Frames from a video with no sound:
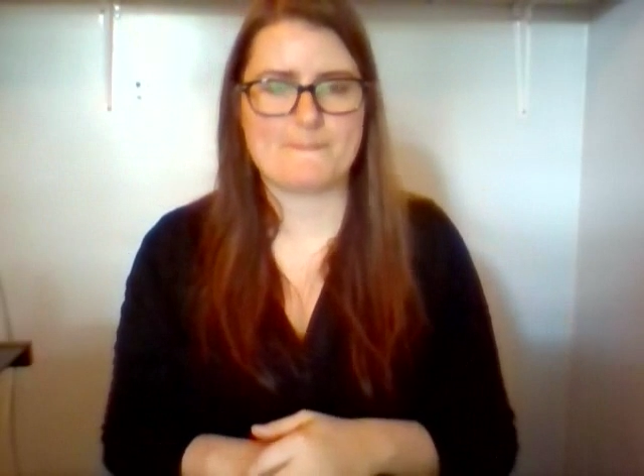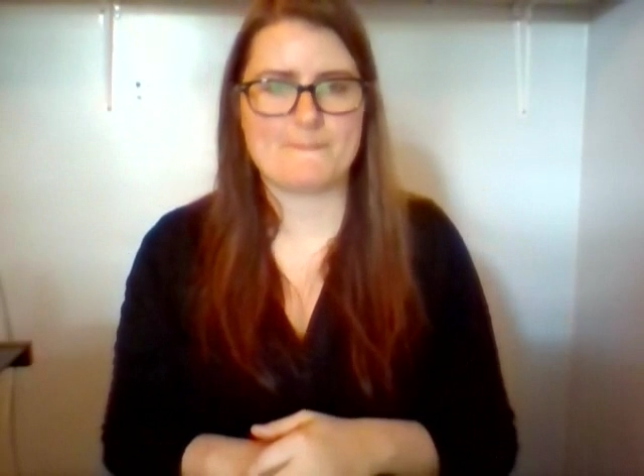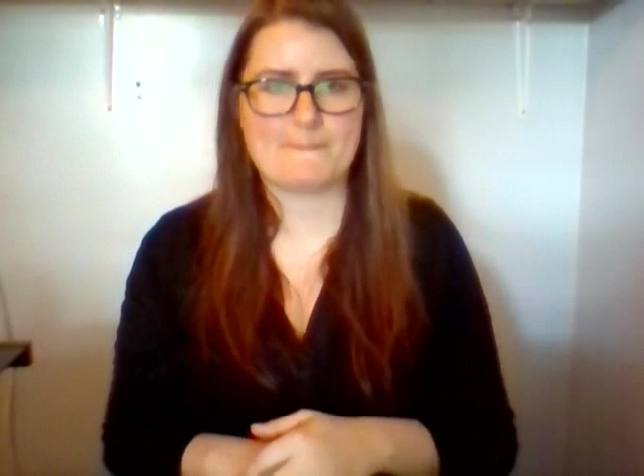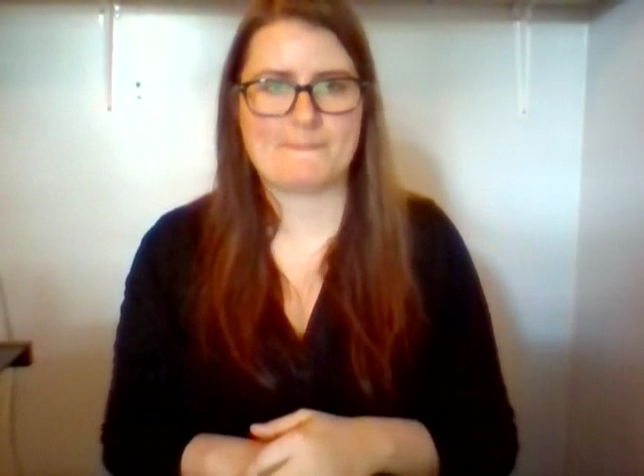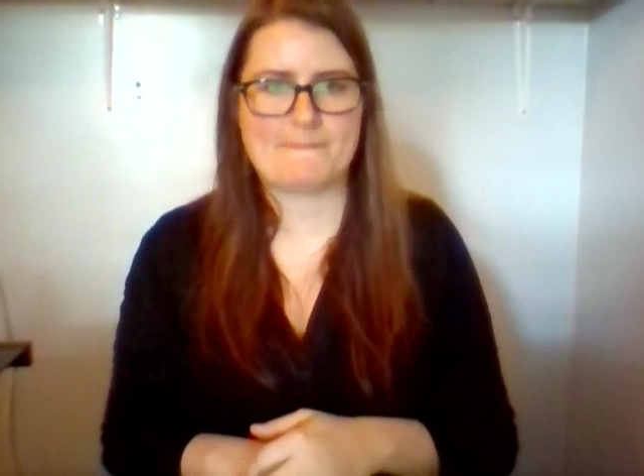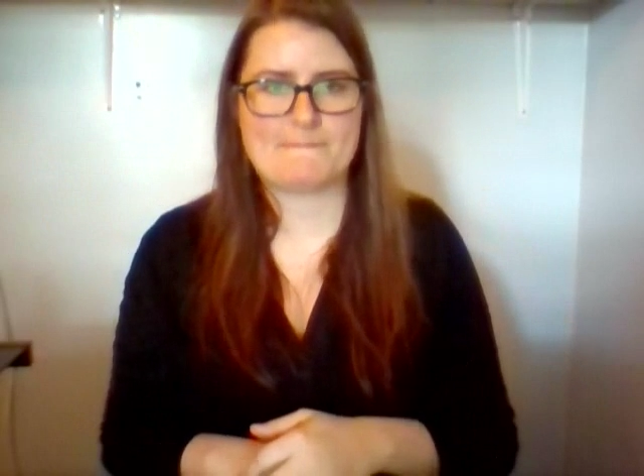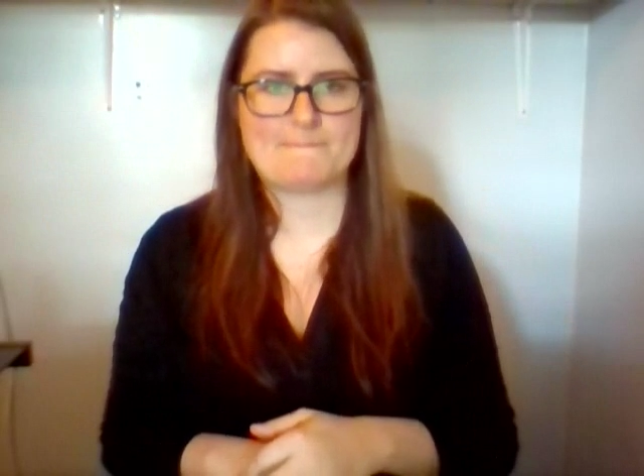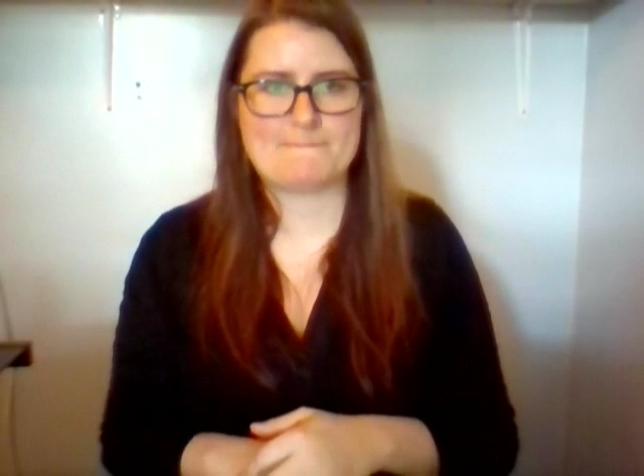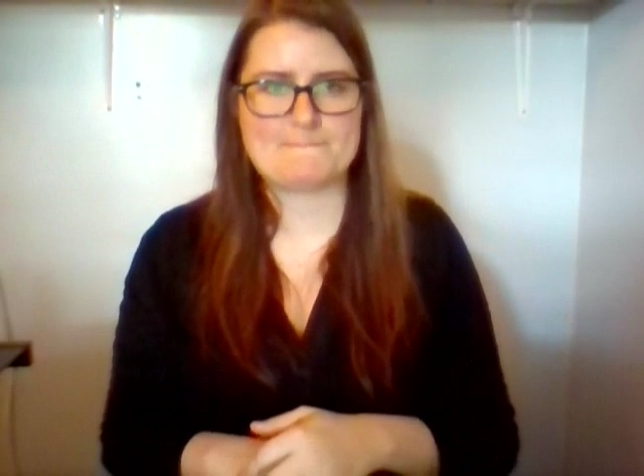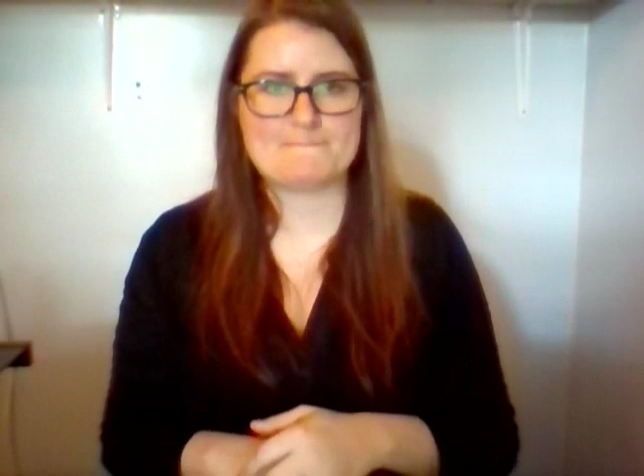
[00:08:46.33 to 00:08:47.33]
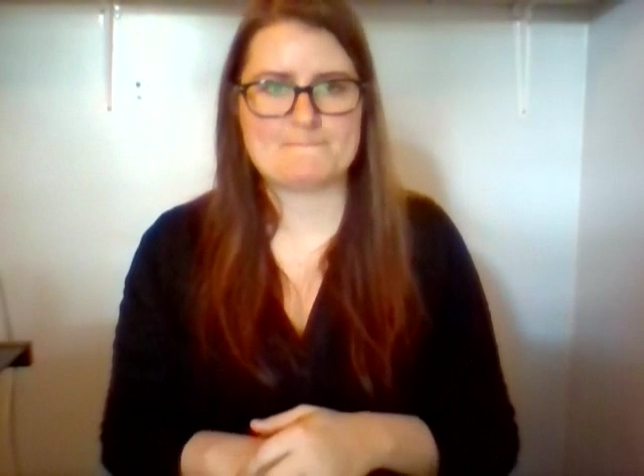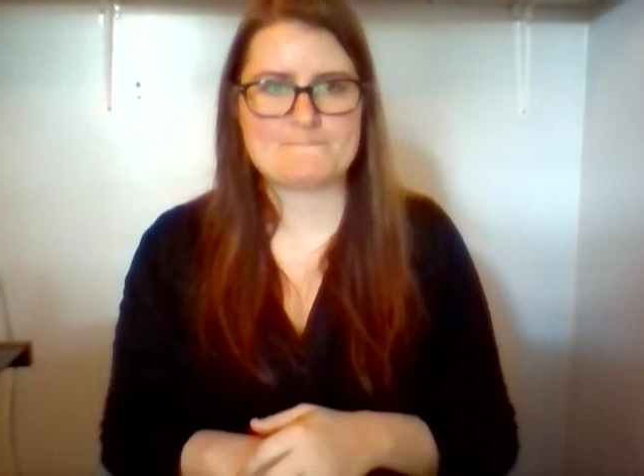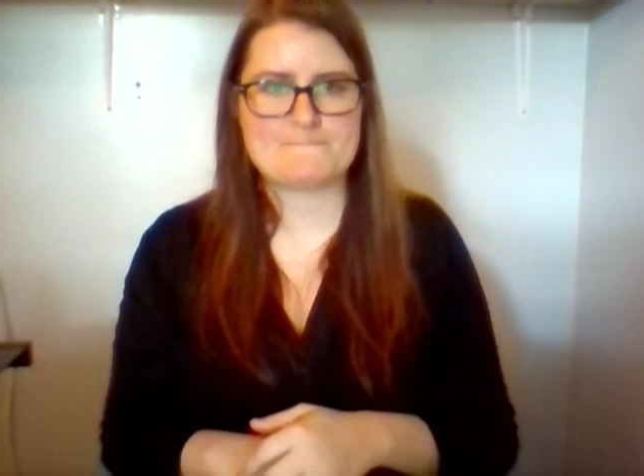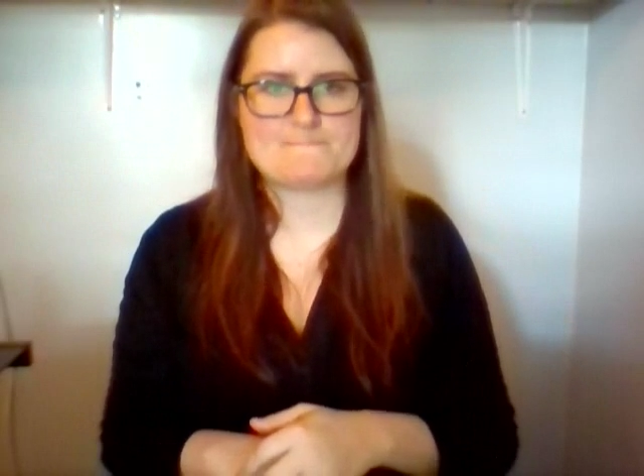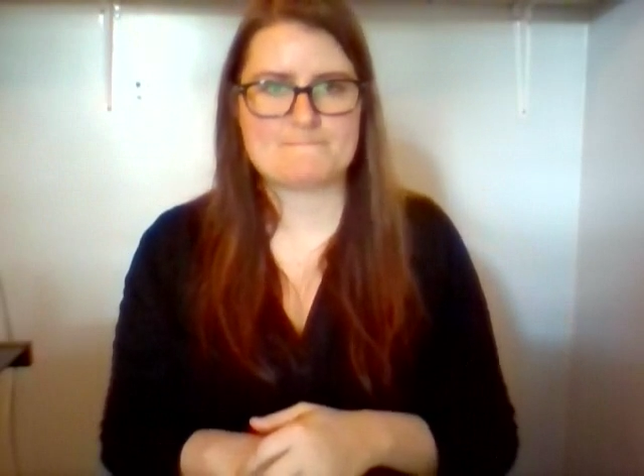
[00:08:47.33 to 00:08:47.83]
that this is the way to keep
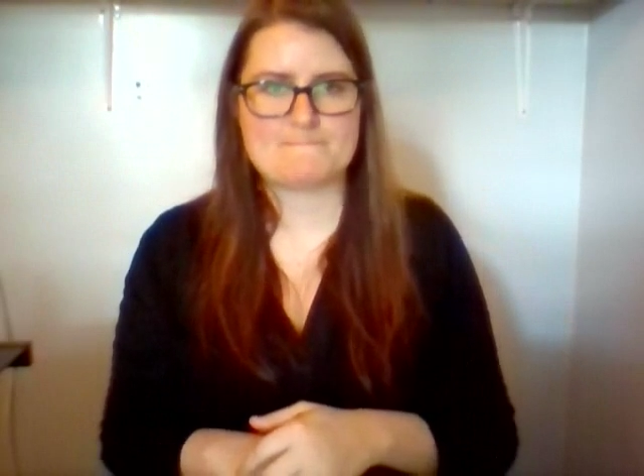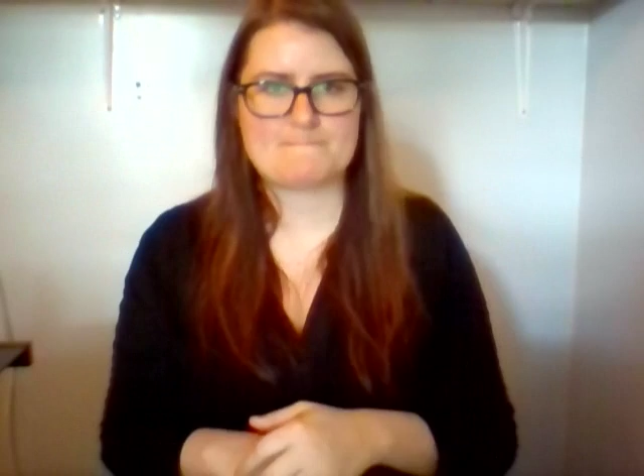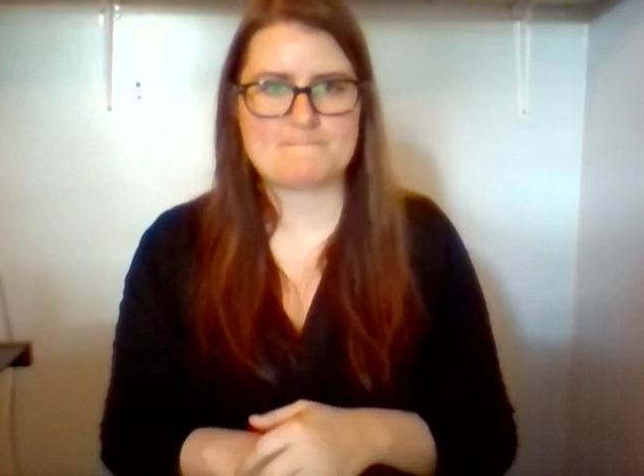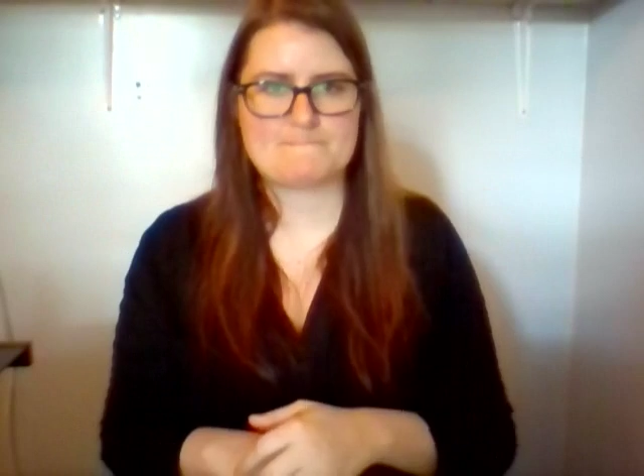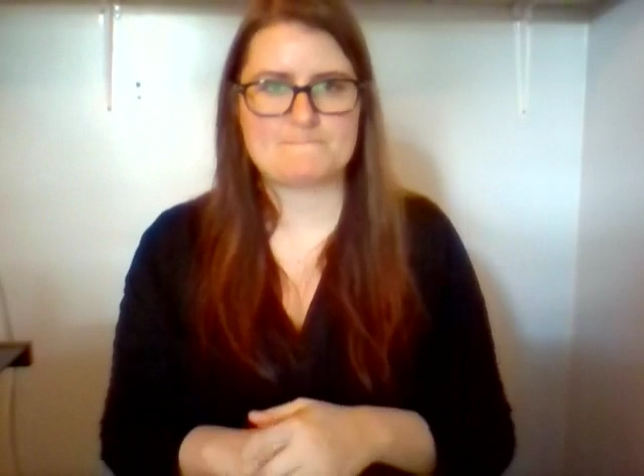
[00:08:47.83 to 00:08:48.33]
a man.